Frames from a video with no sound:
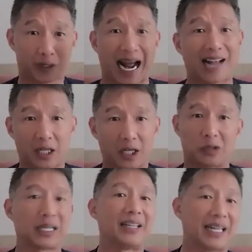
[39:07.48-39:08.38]
for
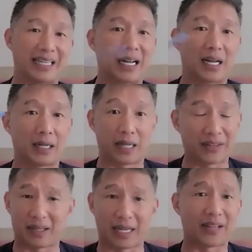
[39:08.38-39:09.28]
cathode, and
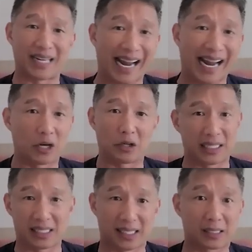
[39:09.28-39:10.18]
then
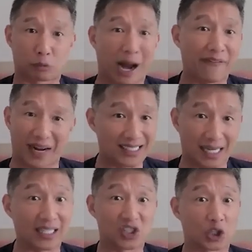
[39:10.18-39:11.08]
anode is graphite
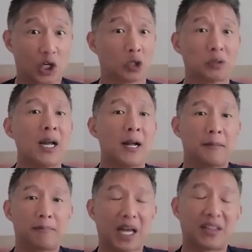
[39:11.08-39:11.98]
setting stone,
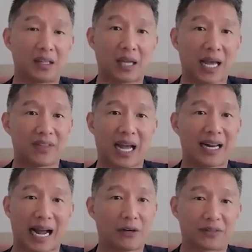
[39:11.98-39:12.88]
and
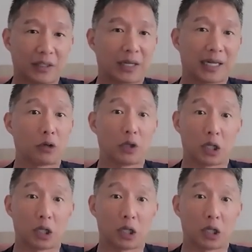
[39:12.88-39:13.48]
I don't think you can